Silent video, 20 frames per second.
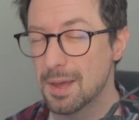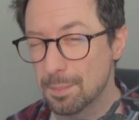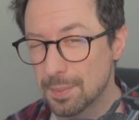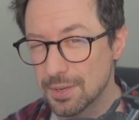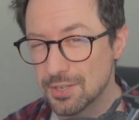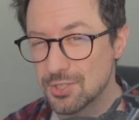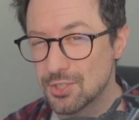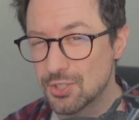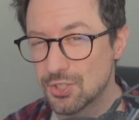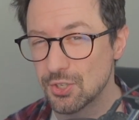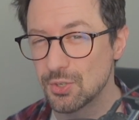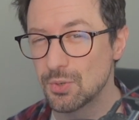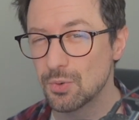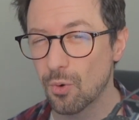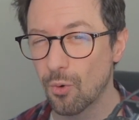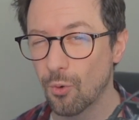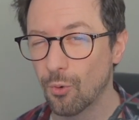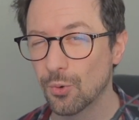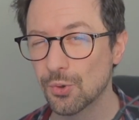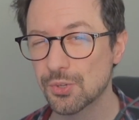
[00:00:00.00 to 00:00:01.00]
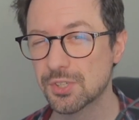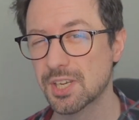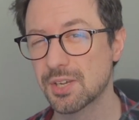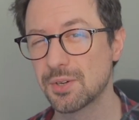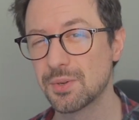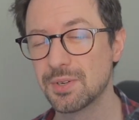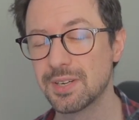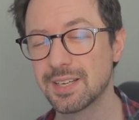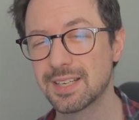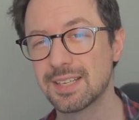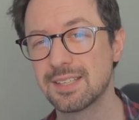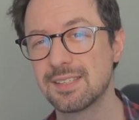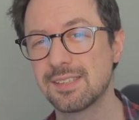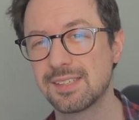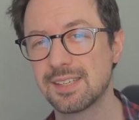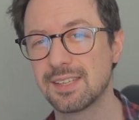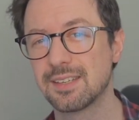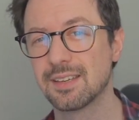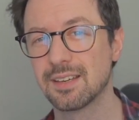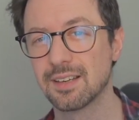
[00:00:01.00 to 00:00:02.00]
but do also
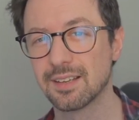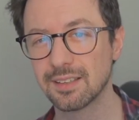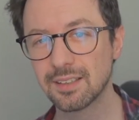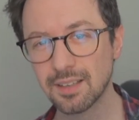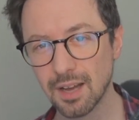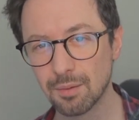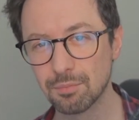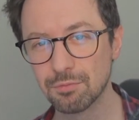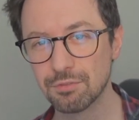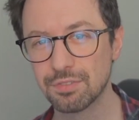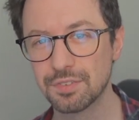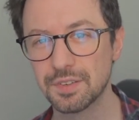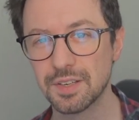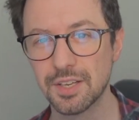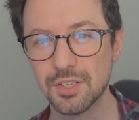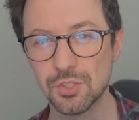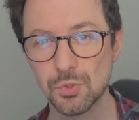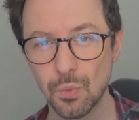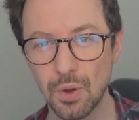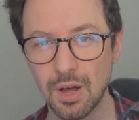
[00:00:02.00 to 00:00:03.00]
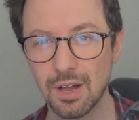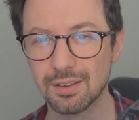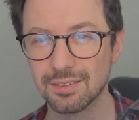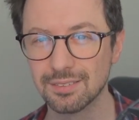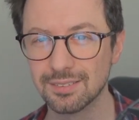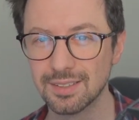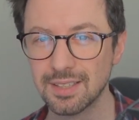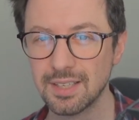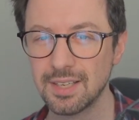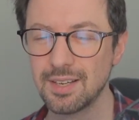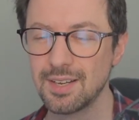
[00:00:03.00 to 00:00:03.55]
consider comfort as well.